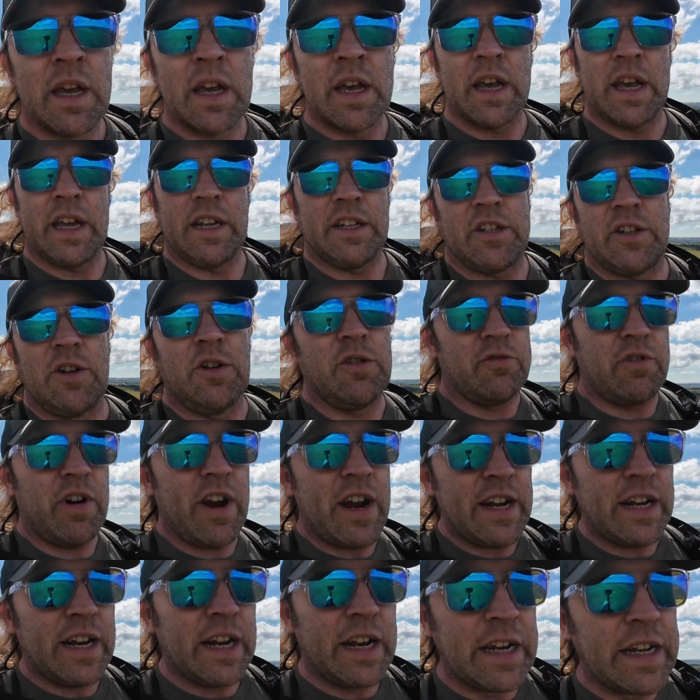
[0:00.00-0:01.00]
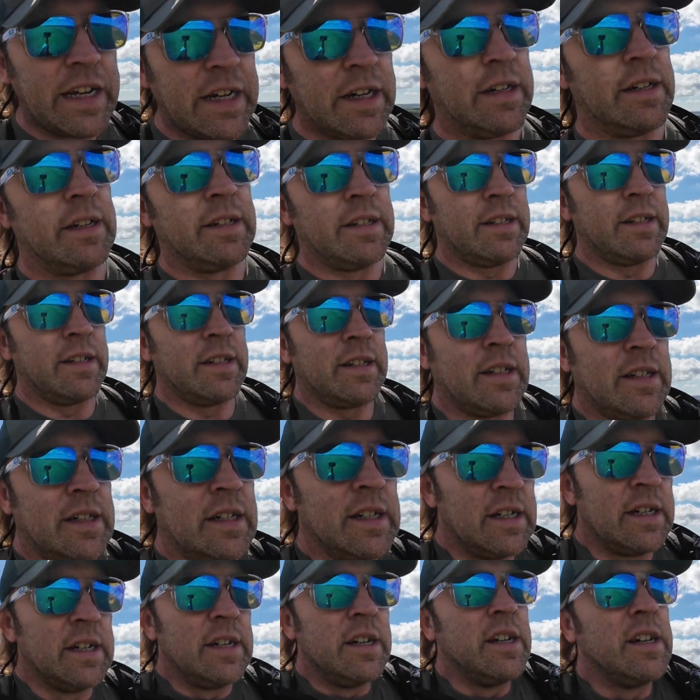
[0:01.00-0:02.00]
it's not raining.
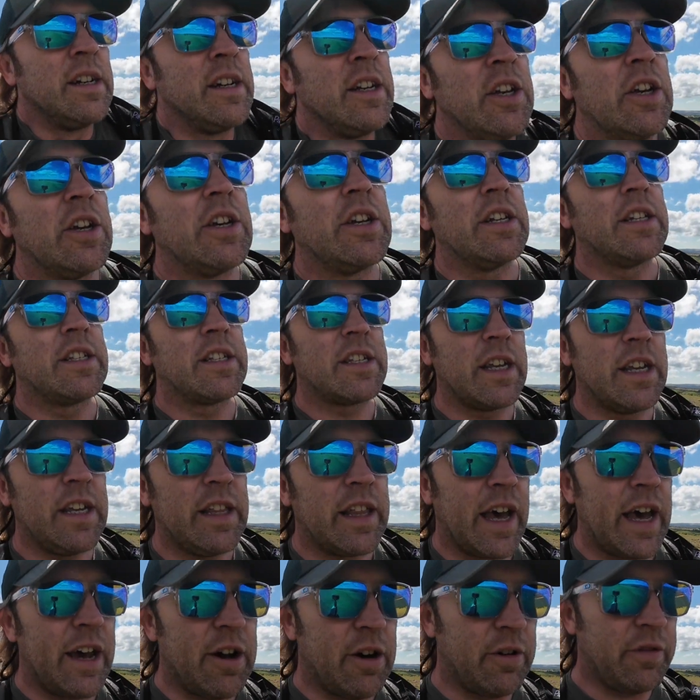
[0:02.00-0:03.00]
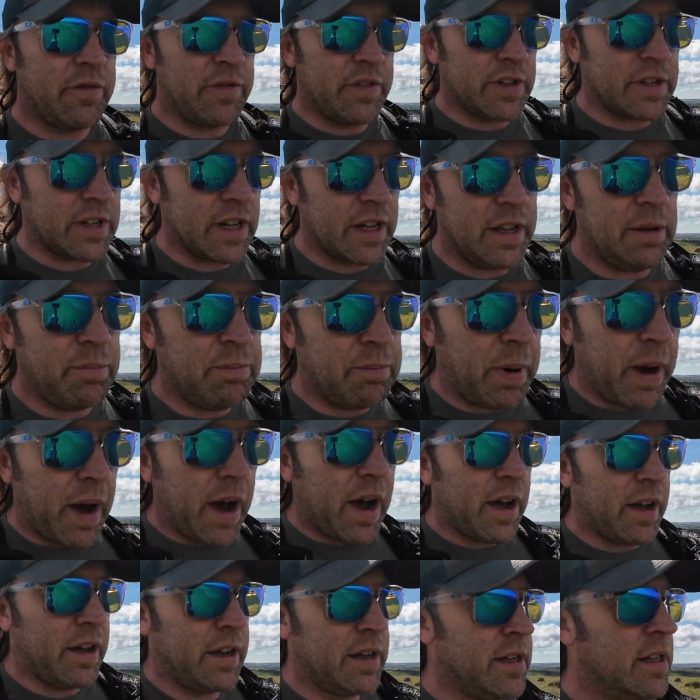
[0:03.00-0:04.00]
You can see that obviously,
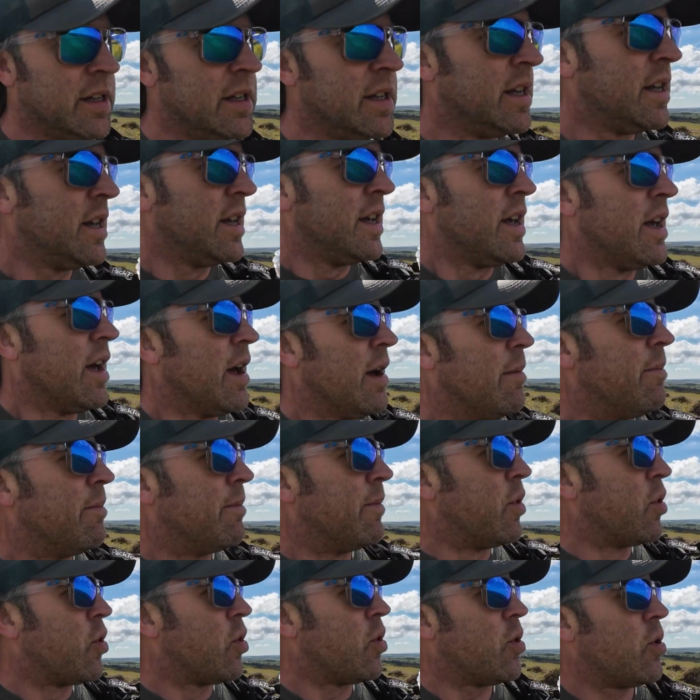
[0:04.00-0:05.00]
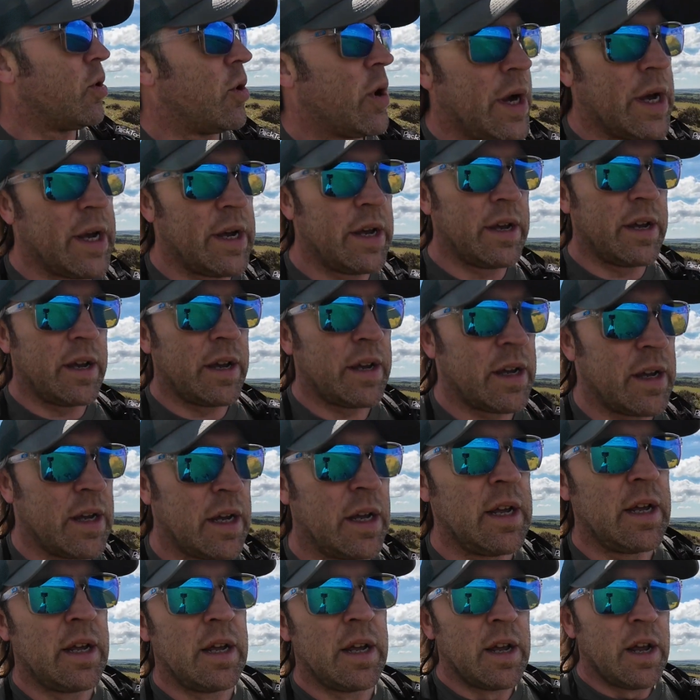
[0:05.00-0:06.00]
but more
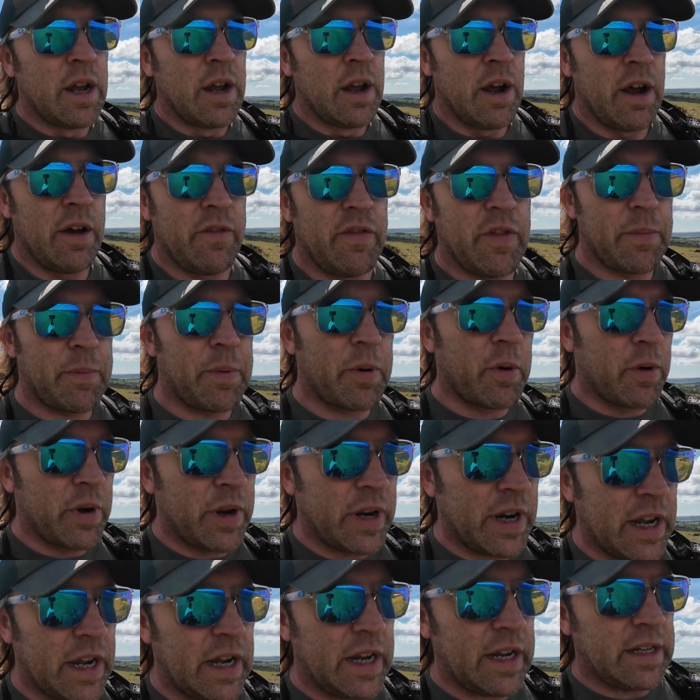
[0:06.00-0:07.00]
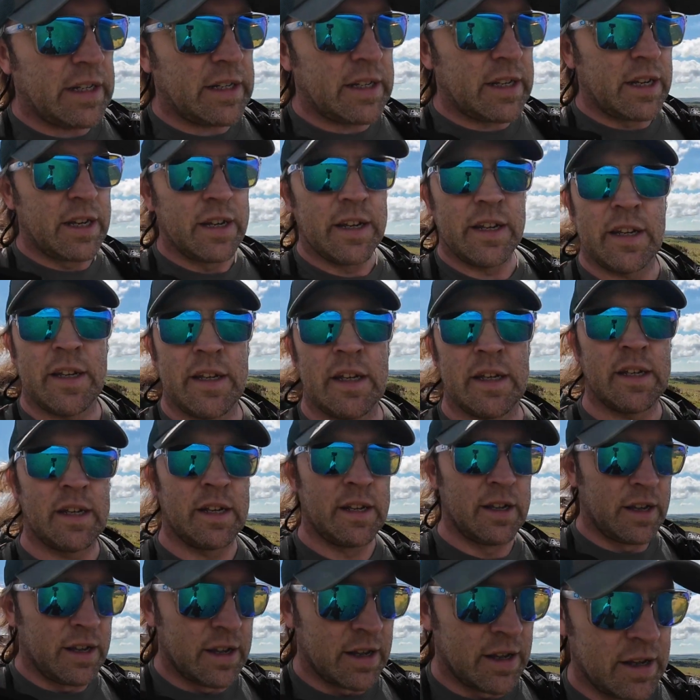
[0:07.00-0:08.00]
of the point is
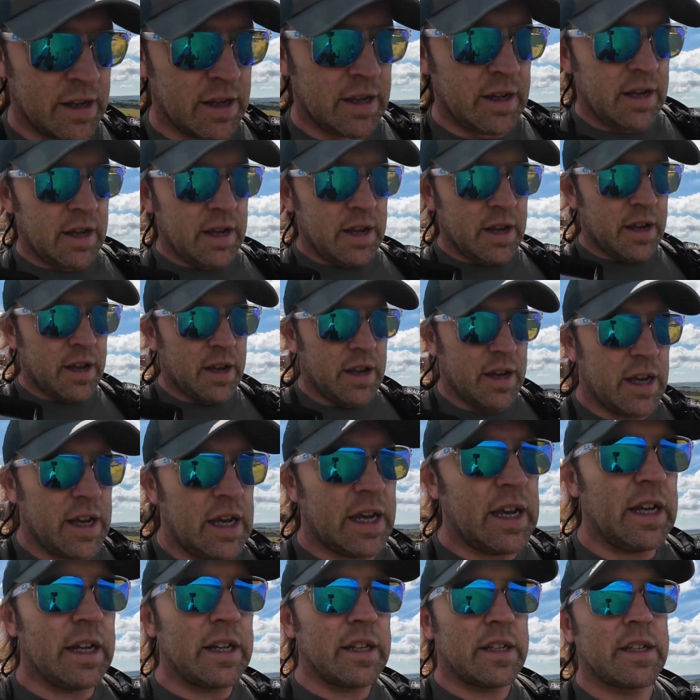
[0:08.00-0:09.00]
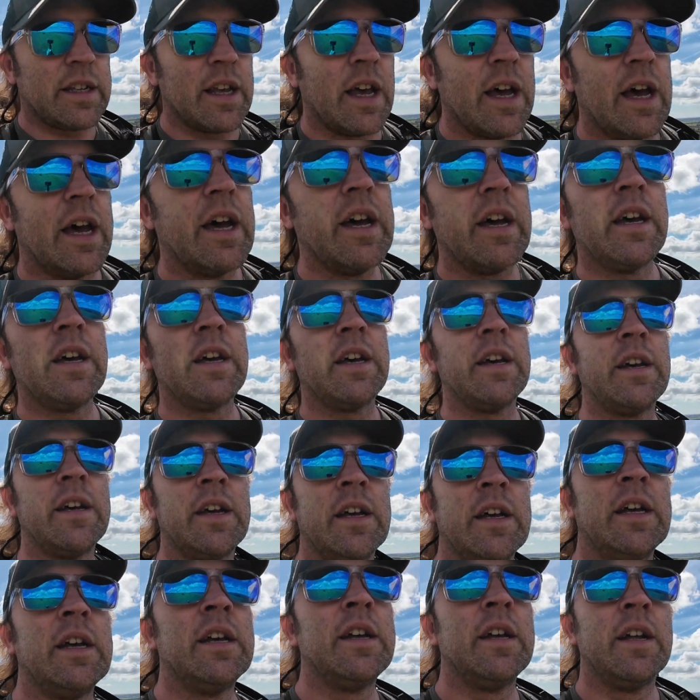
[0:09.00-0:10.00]
it's
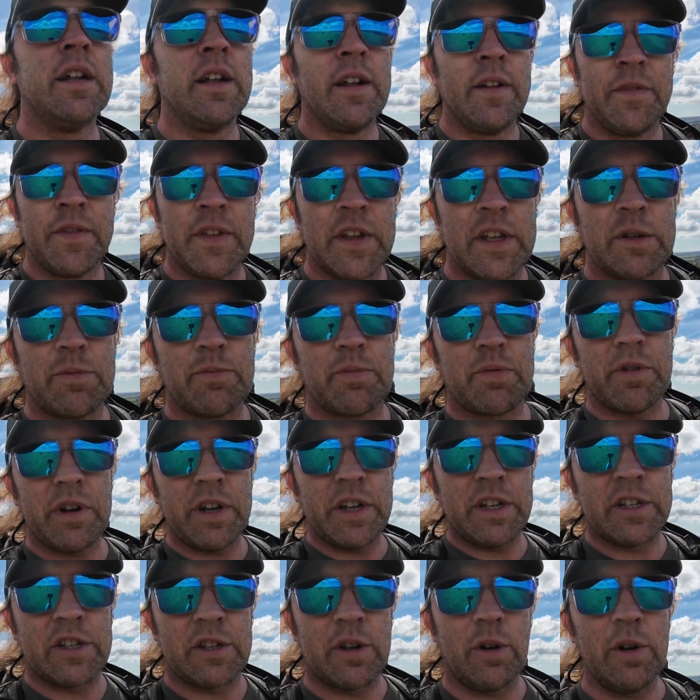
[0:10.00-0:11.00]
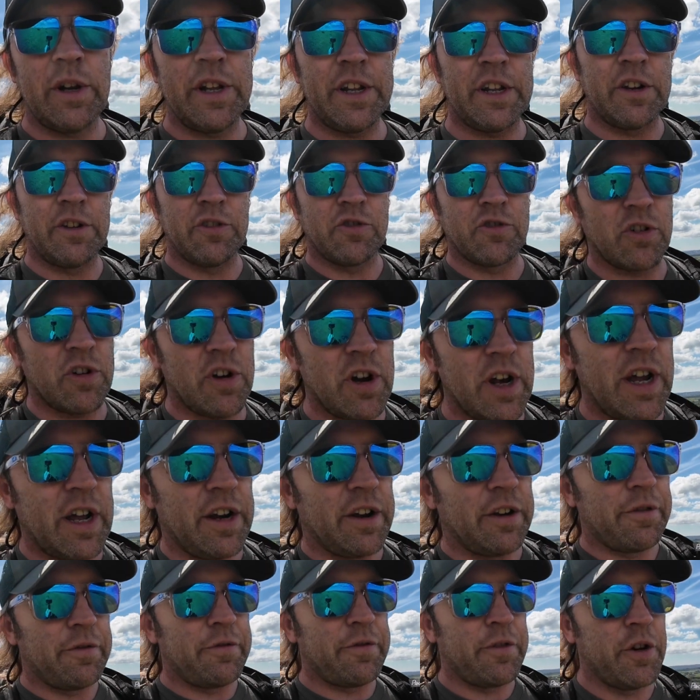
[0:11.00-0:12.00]
pretty solid and dry
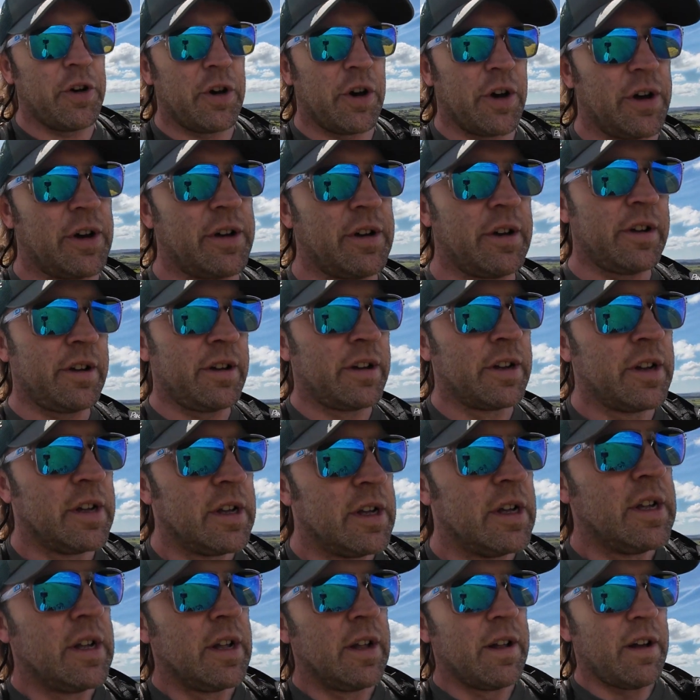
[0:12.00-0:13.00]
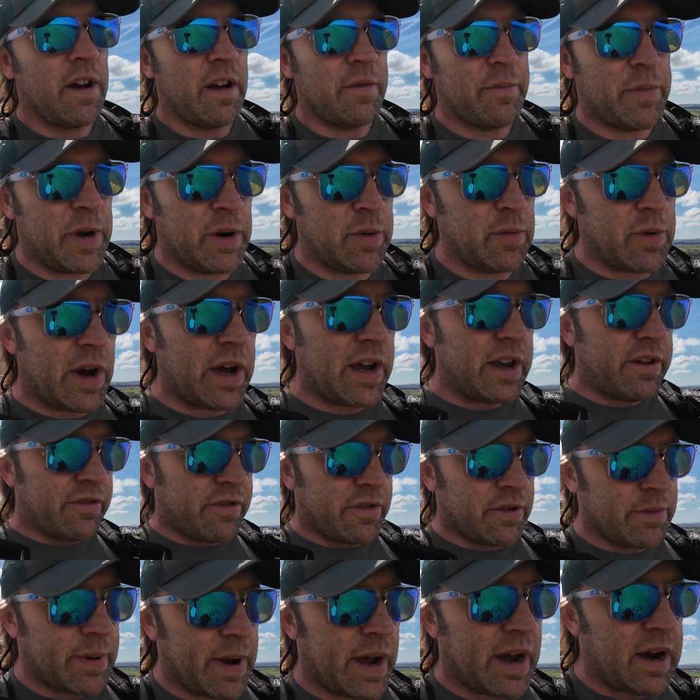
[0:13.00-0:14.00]
underfoot. I've been away
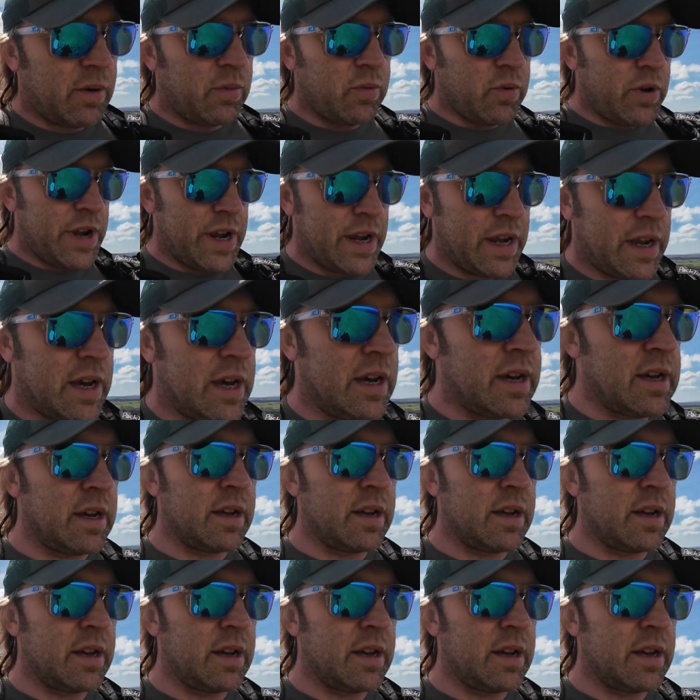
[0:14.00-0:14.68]
for about a week,